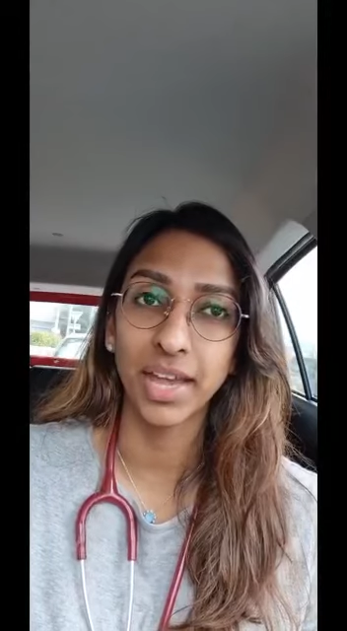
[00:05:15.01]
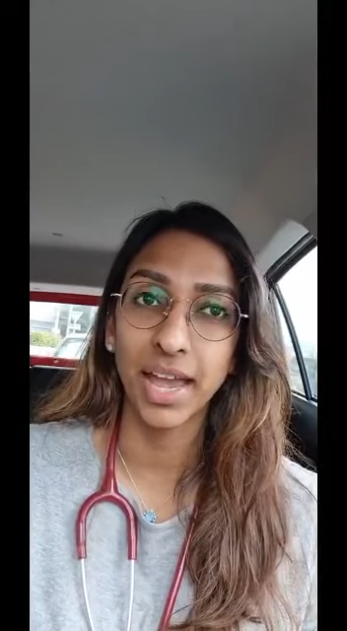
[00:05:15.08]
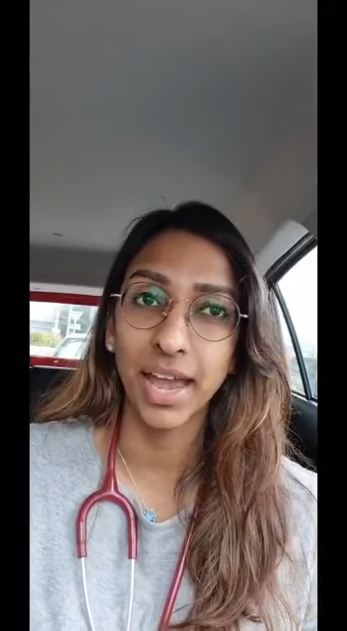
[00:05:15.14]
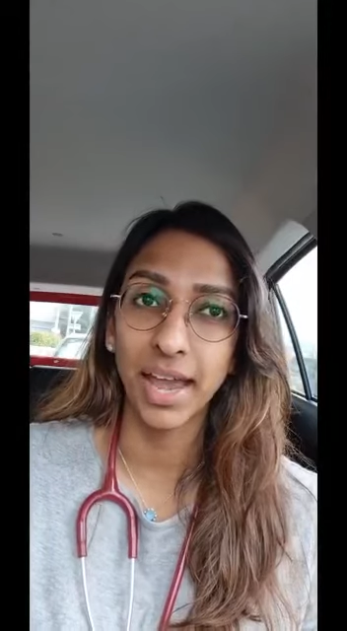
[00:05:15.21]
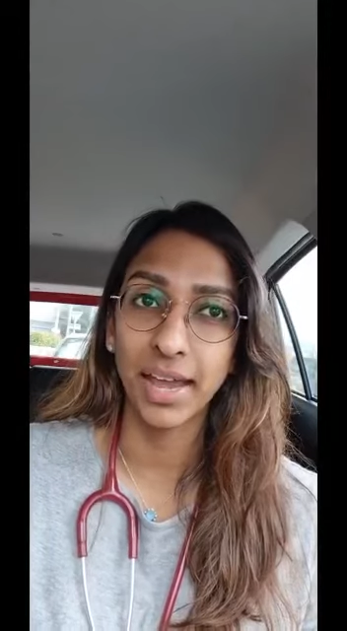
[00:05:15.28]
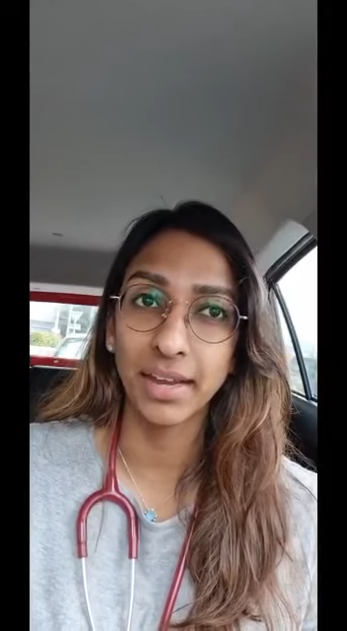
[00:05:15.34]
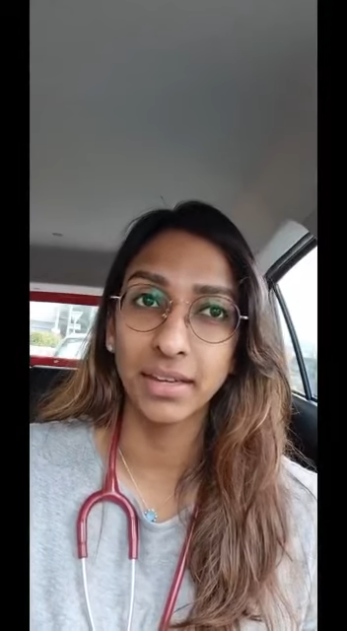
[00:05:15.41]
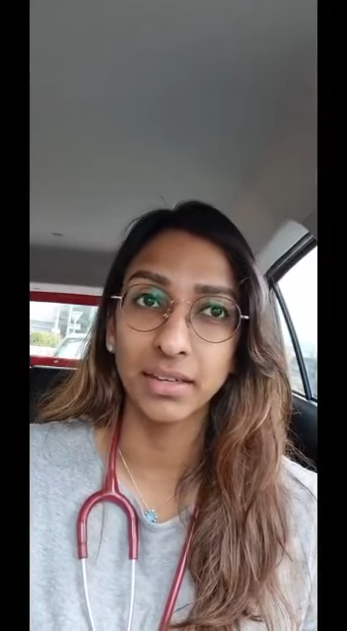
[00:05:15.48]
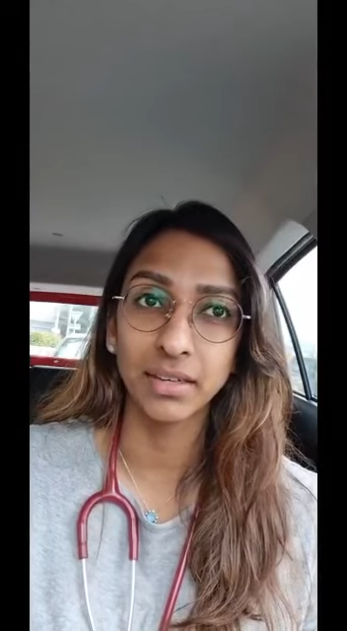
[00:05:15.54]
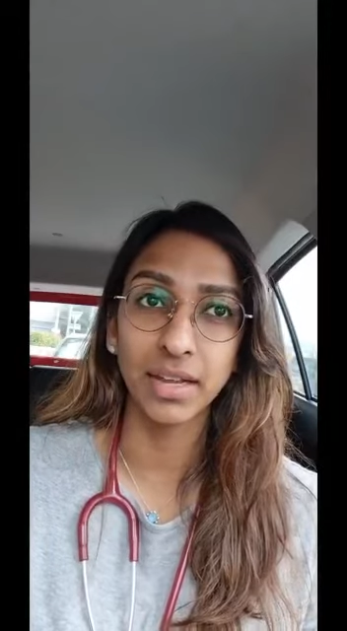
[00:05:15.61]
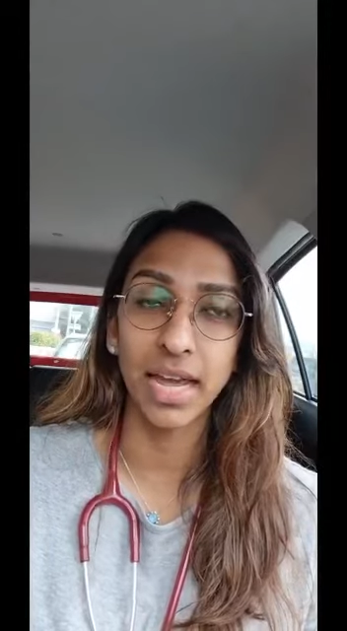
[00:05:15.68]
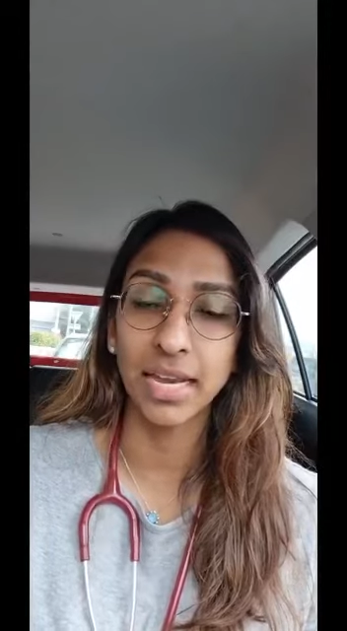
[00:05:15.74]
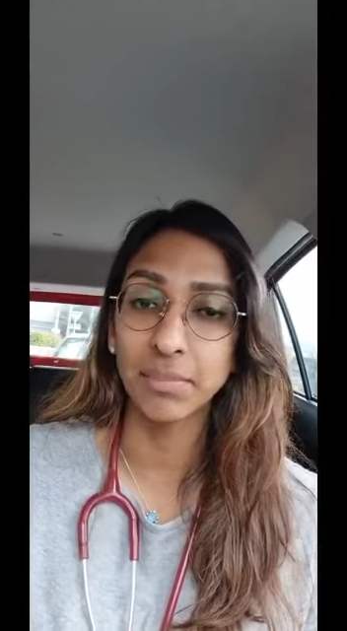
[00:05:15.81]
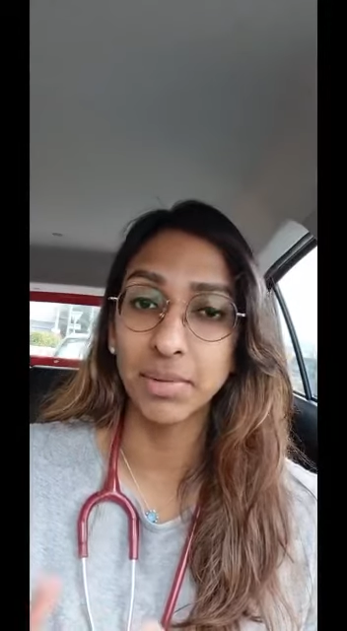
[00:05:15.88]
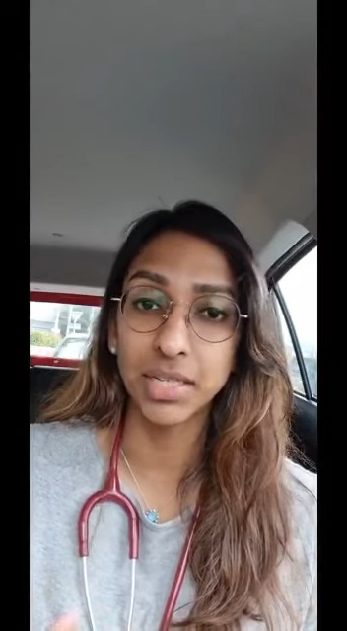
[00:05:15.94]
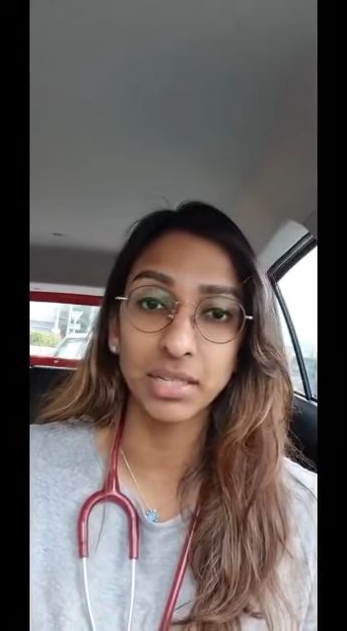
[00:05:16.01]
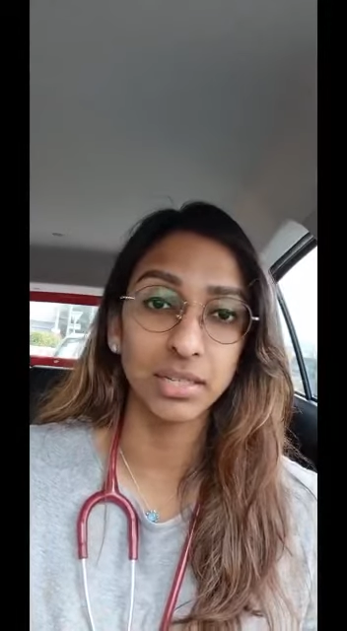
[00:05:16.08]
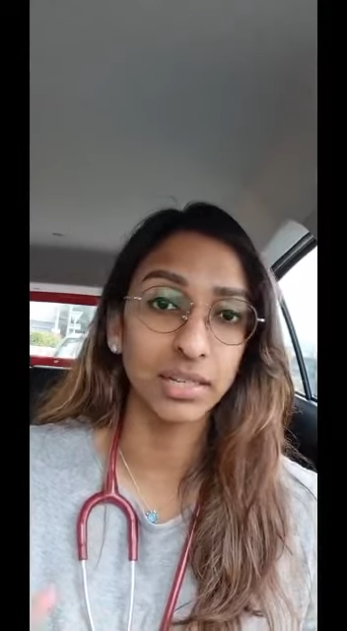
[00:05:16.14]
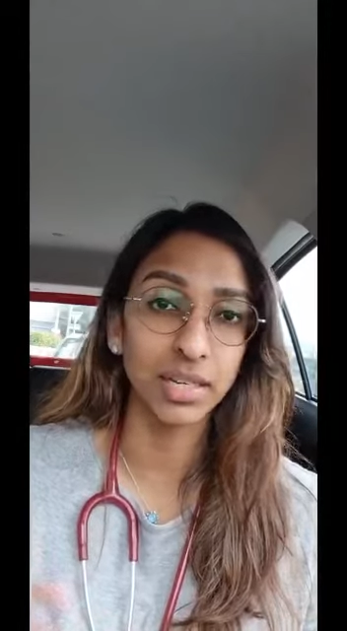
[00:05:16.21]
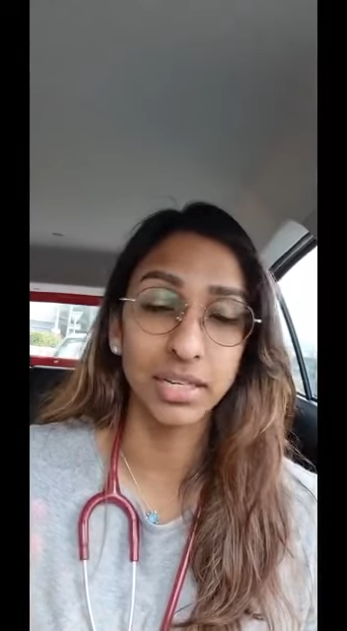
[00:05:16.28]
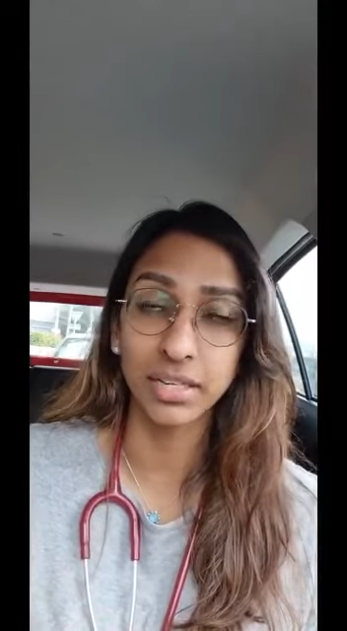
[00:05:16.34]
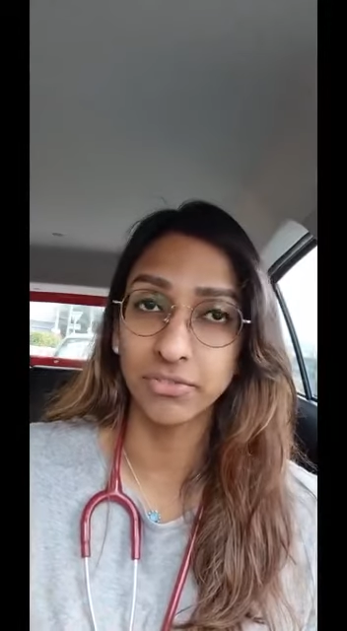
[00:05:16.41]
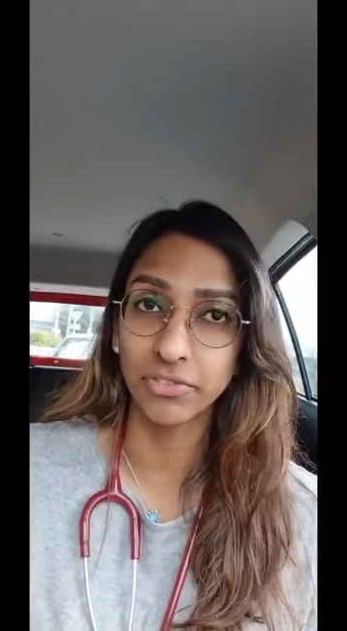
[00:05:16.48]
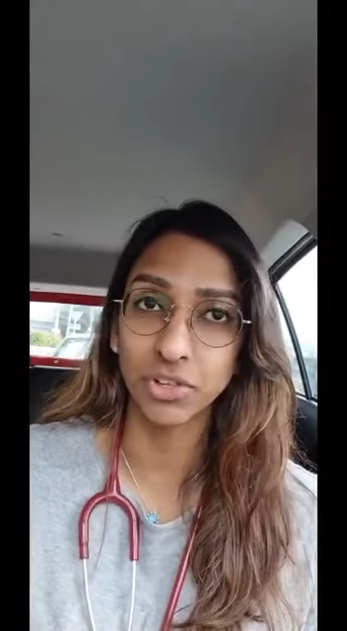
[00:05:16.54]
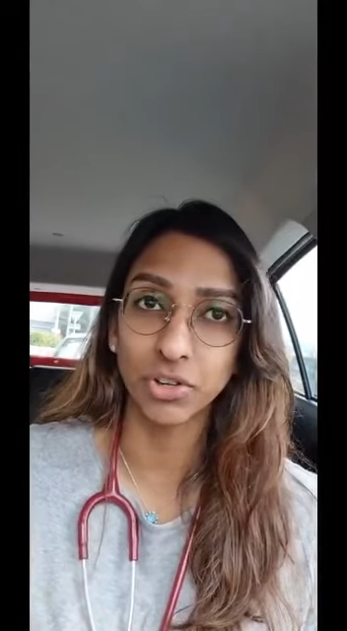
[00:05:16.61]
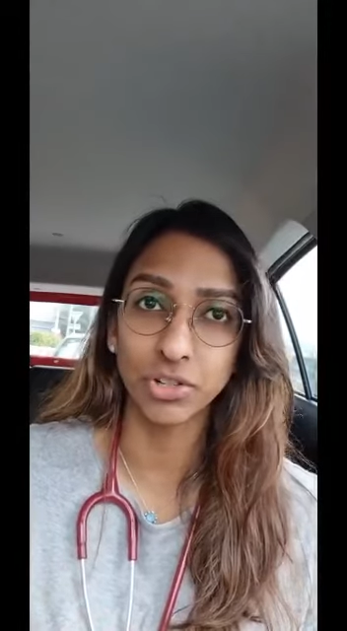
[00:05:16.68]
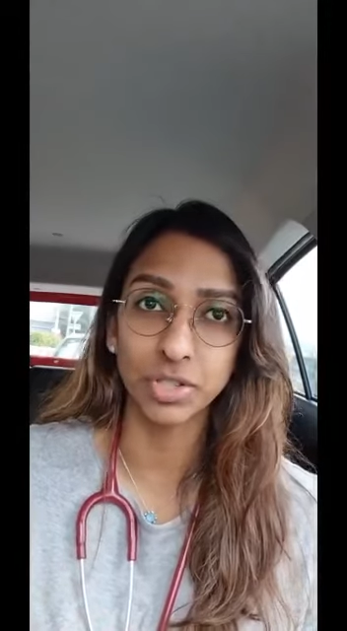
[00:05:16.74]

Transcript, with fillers: and admitted in a different